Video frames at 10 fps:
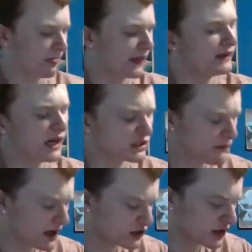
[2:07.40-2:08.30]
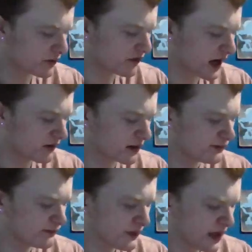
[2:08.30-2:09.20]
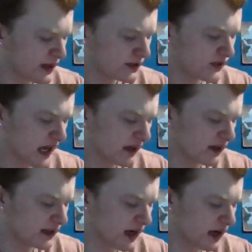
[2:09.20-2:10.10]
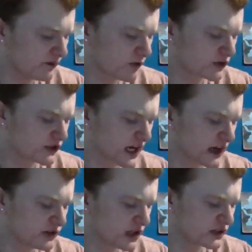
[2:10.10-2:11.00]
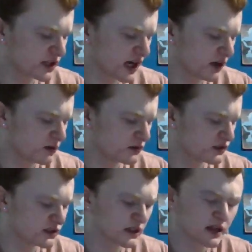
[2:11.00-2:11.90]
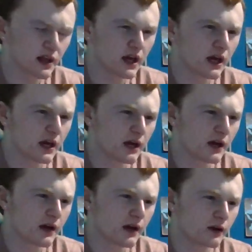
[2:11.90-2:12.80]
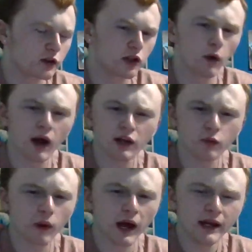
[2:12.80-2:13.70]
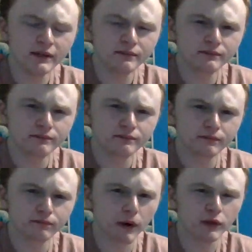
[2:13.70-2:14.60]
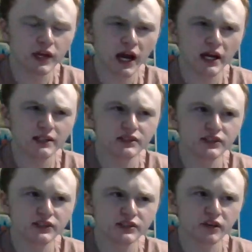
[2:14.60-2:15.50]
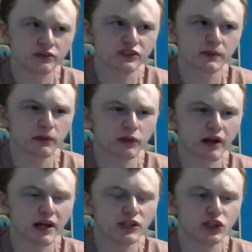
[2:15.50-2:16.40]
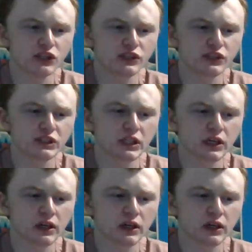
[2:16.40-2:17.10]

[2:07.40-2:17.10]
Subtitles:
Next match that we've got written is LA Knight versus AJ Styles. Could go either way. Both guys are similar ages.